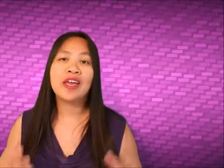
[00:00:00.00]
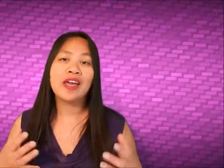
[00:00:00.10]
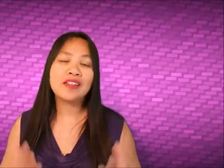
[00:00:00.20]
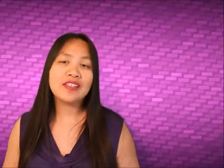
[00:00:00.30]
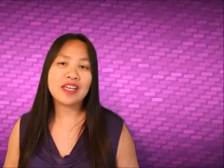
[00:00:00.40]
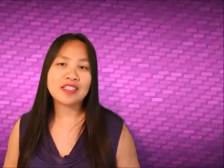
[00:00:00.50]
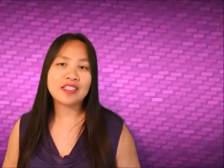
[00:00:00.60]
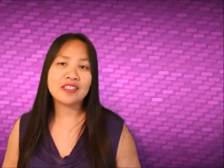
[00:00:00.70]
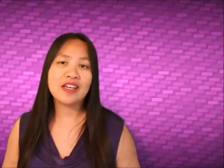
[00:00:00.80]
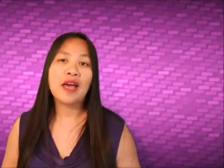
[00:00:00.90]
And
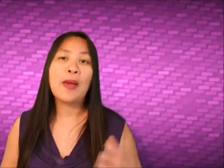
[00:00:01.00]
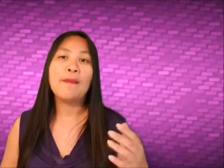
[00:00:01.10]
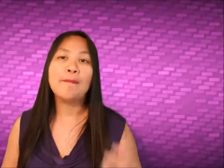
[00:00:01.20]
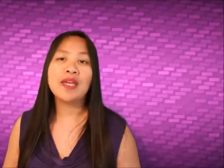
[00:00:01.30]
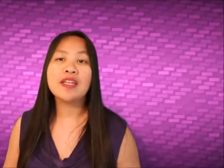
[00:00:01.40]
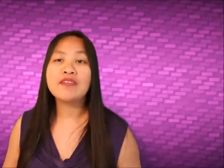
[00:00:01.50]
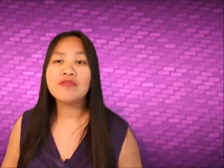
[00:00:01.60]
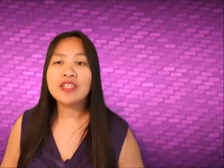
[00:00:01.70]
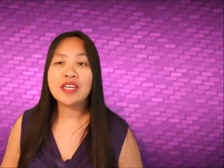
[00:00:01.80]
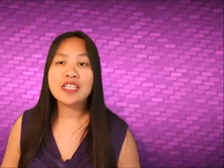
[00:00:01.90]
yes, Many
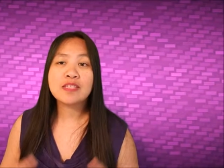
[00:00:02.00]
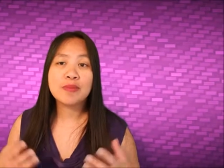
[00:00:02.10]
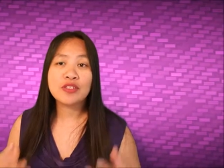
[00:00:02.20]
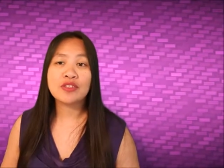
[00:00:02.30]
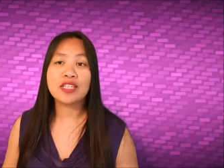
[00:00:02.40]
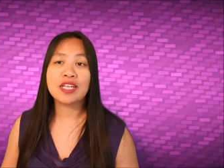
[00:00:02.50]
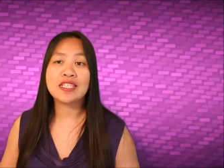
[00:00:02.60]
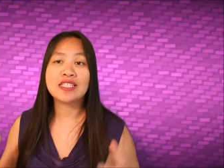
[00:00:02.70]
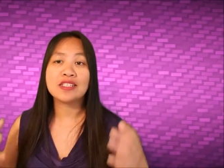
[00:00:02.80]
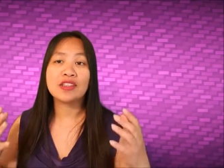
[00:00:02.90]
VA specialize